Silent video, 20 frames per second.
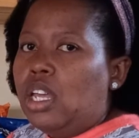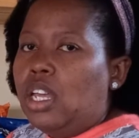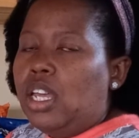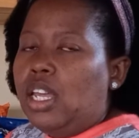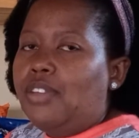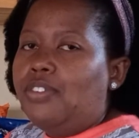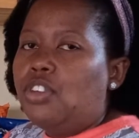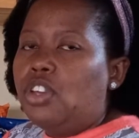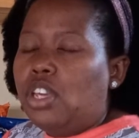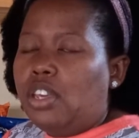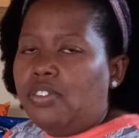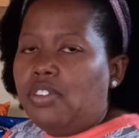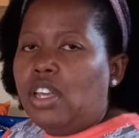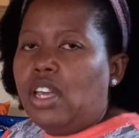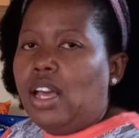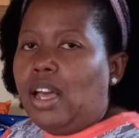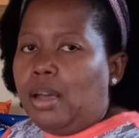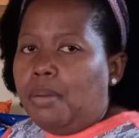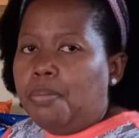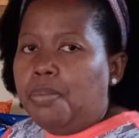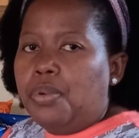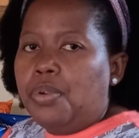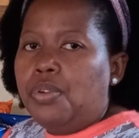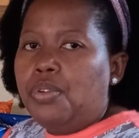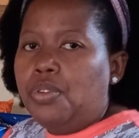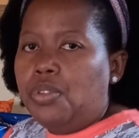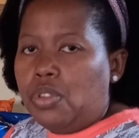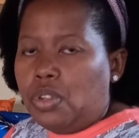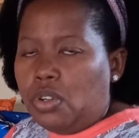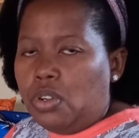if you're giving up
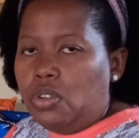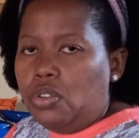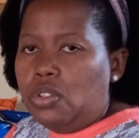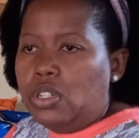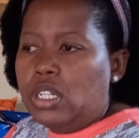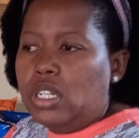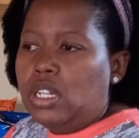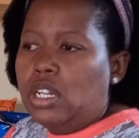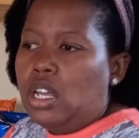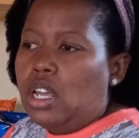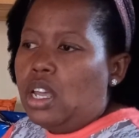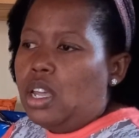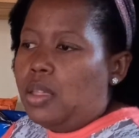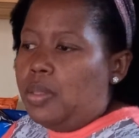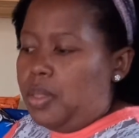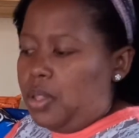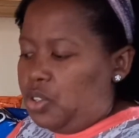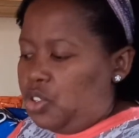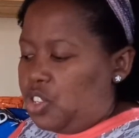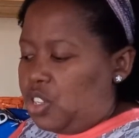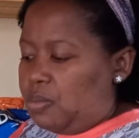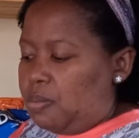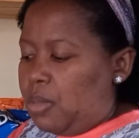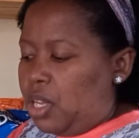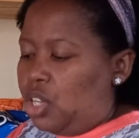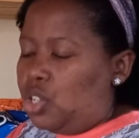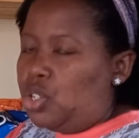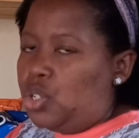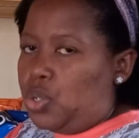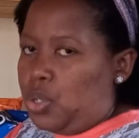the gluten, then just make
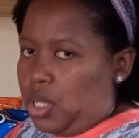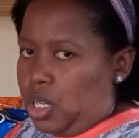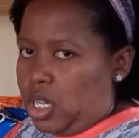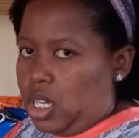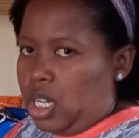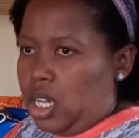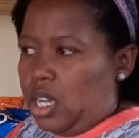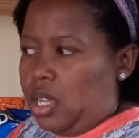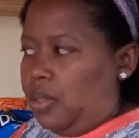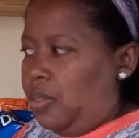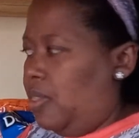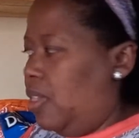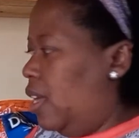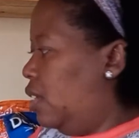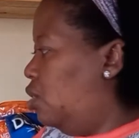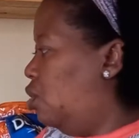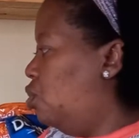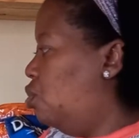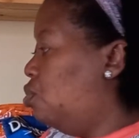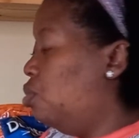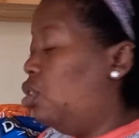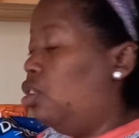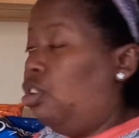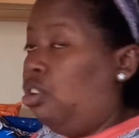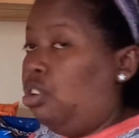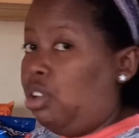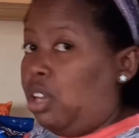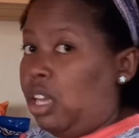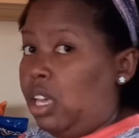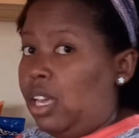sure that you are
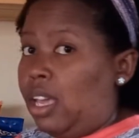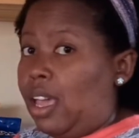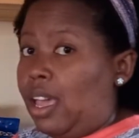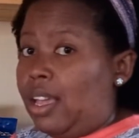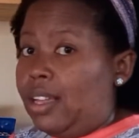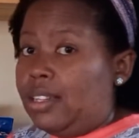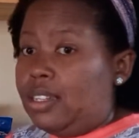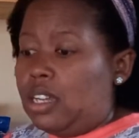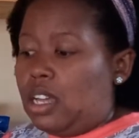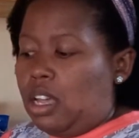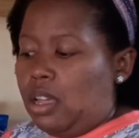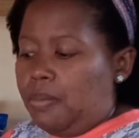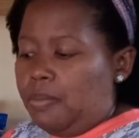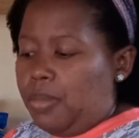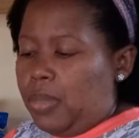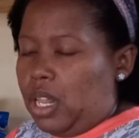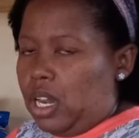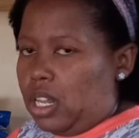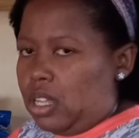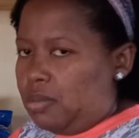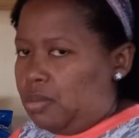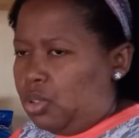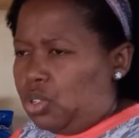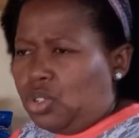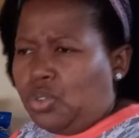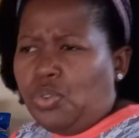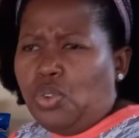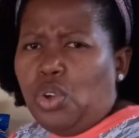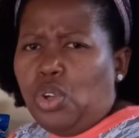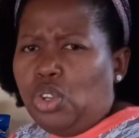looking at the labels
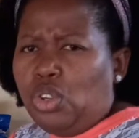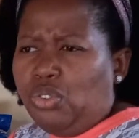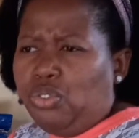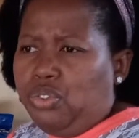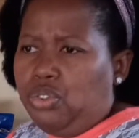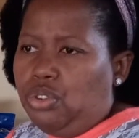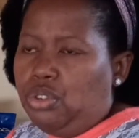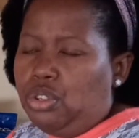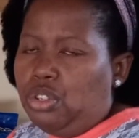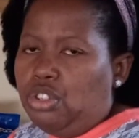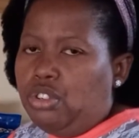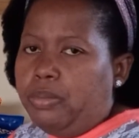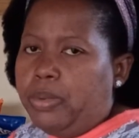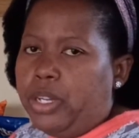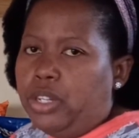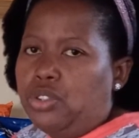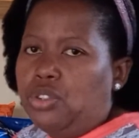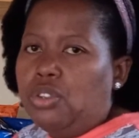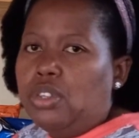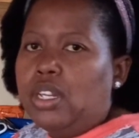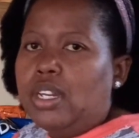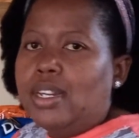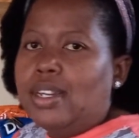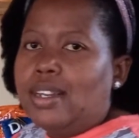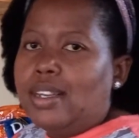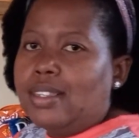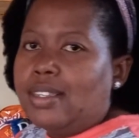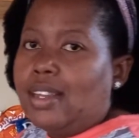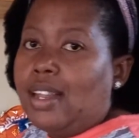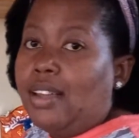of all your food to make sure that it
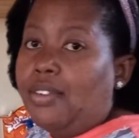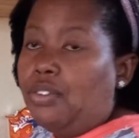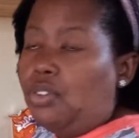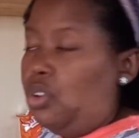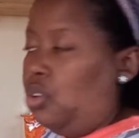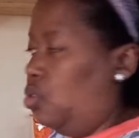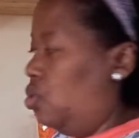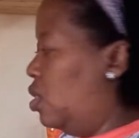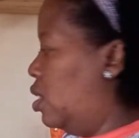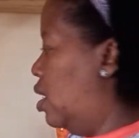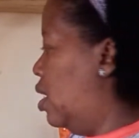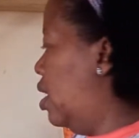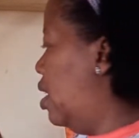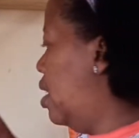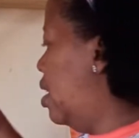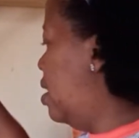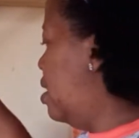doesn't have gluten in